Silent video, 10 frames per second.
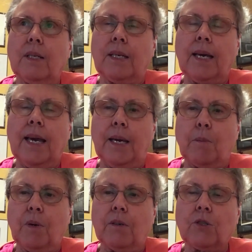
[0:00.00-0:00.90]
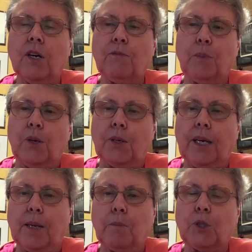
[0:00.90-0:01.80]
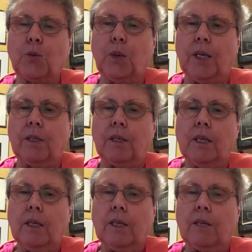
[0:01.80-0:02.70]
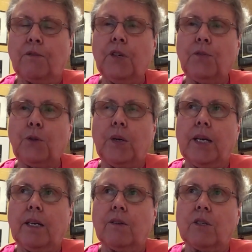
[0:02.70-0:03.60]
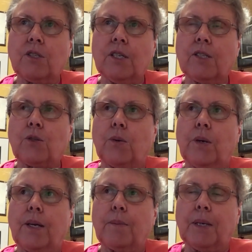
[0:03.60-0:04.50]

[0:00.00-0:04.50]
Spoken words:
softball game between the 5th grade and the 6th grade.